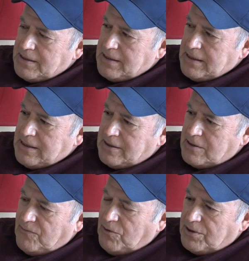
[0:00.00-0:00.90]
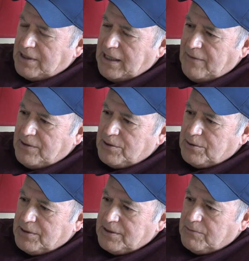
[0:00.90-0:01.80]
and 4th
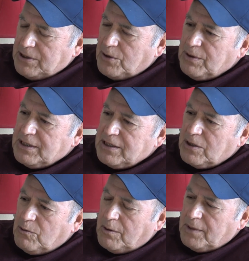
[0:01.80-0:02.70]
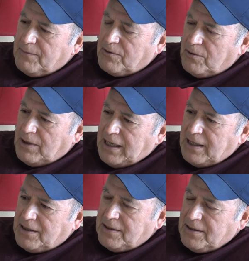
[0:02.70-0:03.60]
Avenue, and we'd go in there and warm up for a
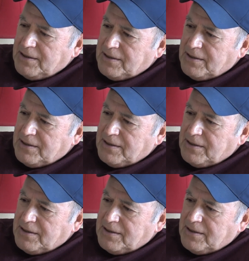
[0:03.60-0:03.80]
while,